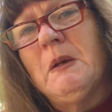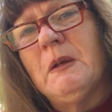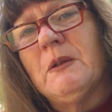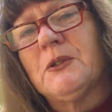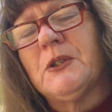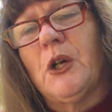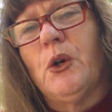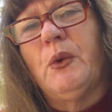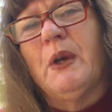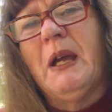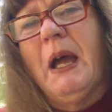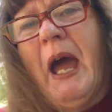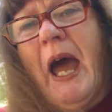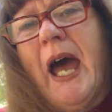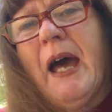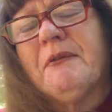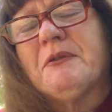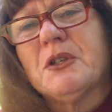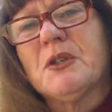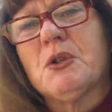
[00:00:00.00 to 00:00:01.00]
So we
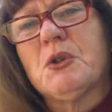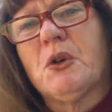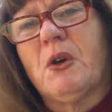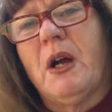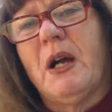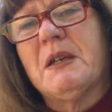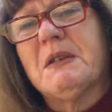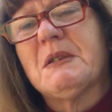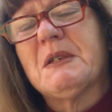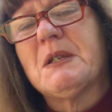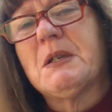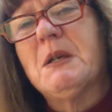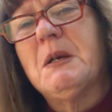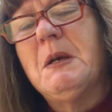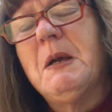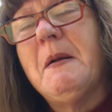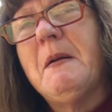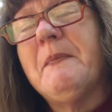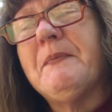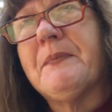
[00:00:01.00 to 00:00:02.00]
have to trust
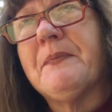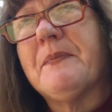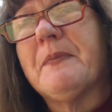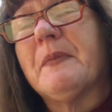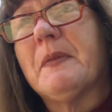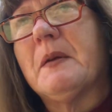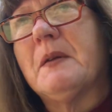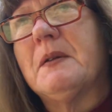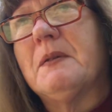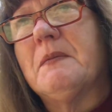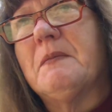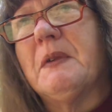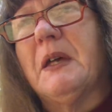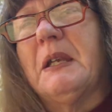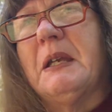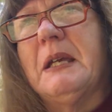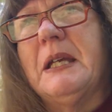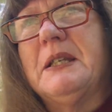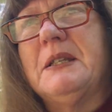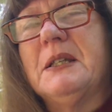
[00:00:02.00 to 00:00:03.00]

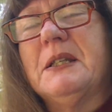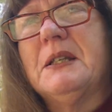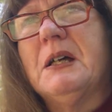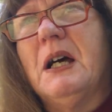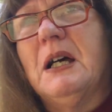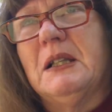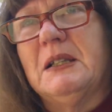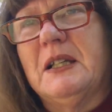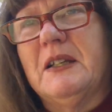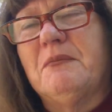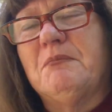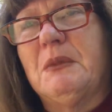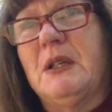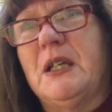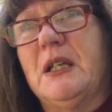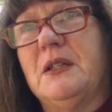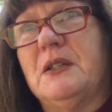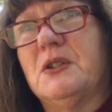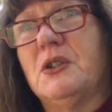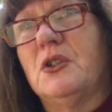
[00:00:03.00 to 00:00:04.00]
that he did not leave
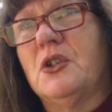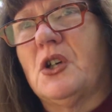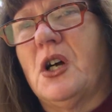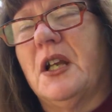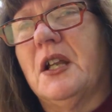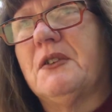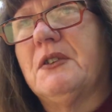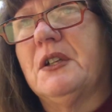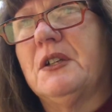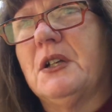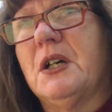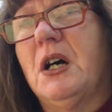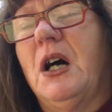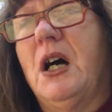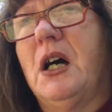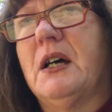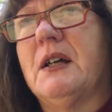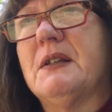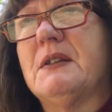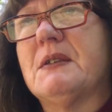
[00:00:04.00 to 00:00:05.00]
me to Jonathan
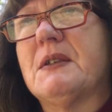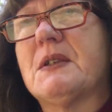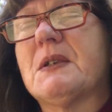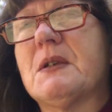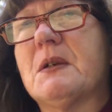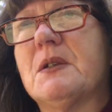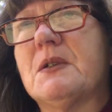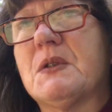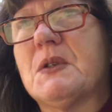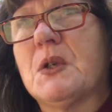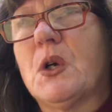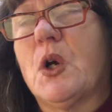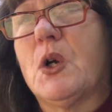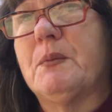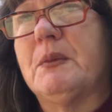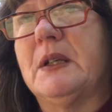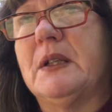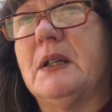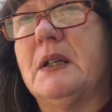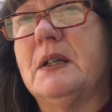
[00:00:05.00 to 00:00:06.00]
Cahn's
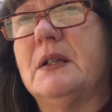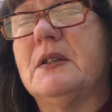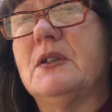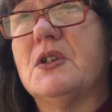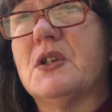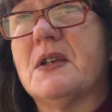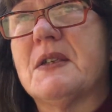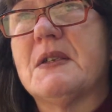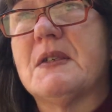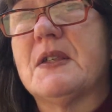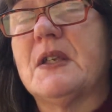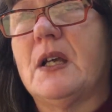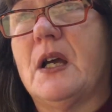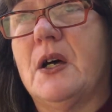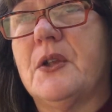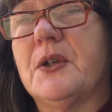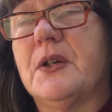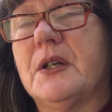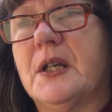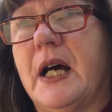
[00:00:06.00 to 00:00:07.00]
sermon just the
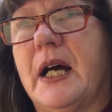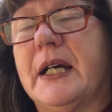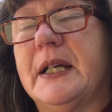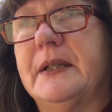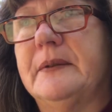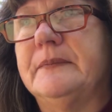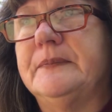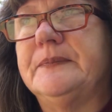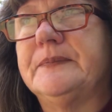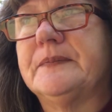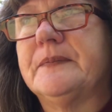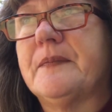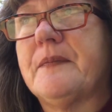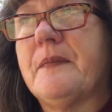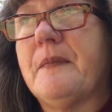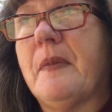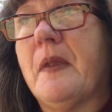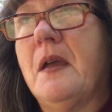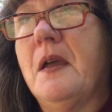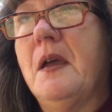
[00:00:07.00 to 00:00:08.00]
other night.
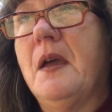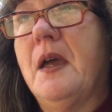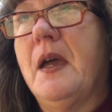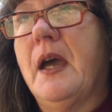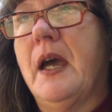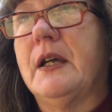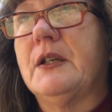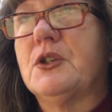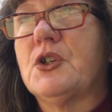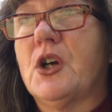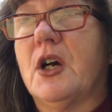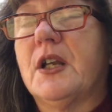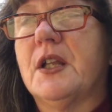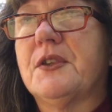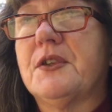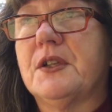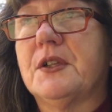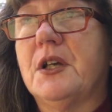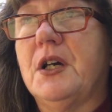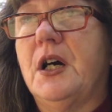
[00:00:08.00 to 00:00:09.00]
And
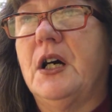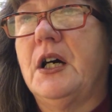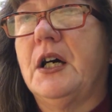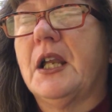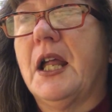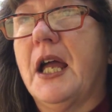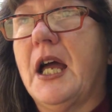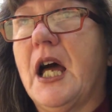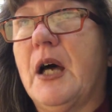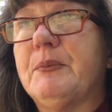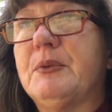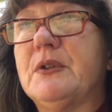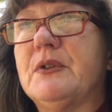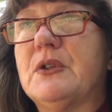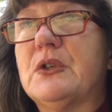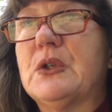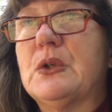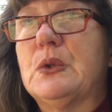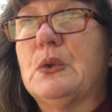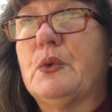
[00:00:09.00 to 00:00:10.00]
Jonathan Cahn
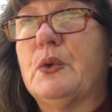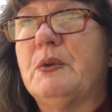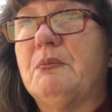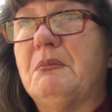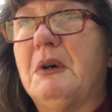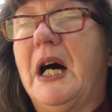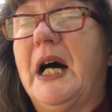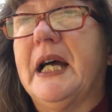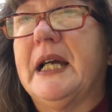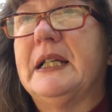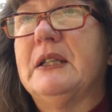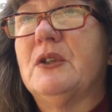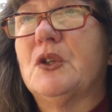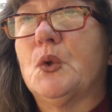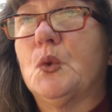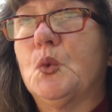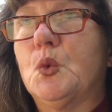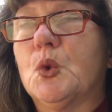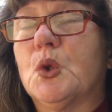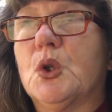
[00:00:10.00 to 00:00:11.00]
happened to remind
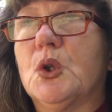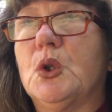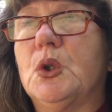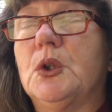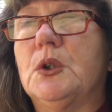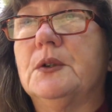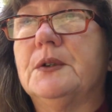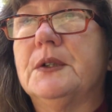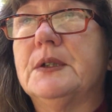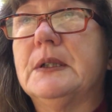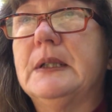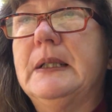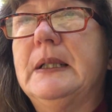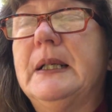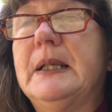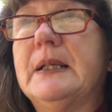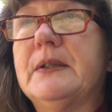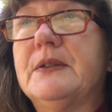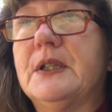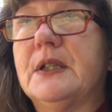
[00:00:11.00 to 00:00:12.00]
the world
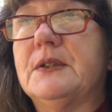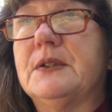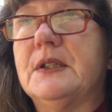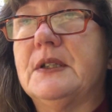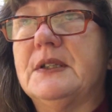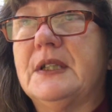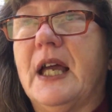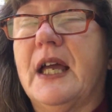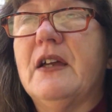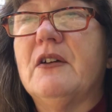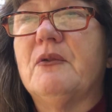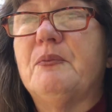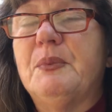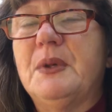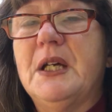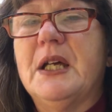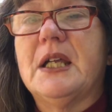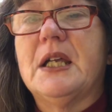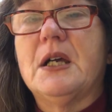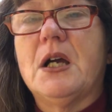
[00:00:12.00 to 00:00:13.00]
that the day of
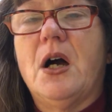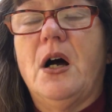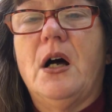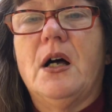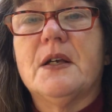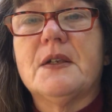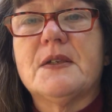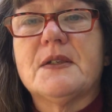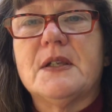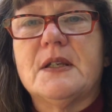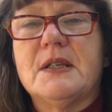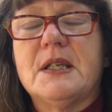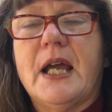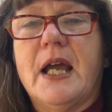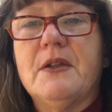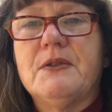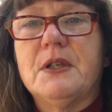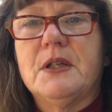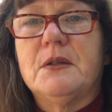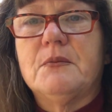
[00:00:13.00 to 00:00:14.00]
Pentecost, the
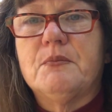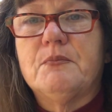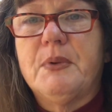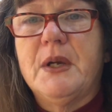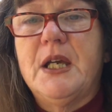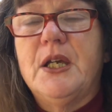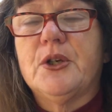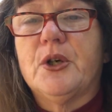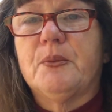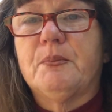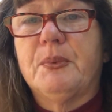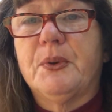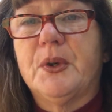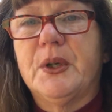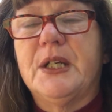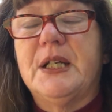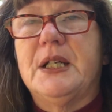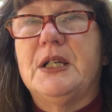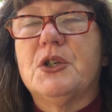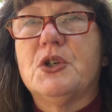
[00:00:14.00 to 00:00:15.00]
day that Peter
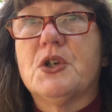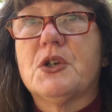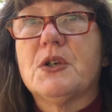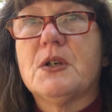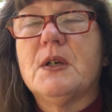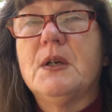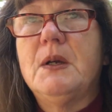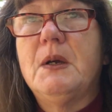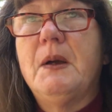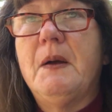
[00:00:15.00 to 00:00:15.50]
preached,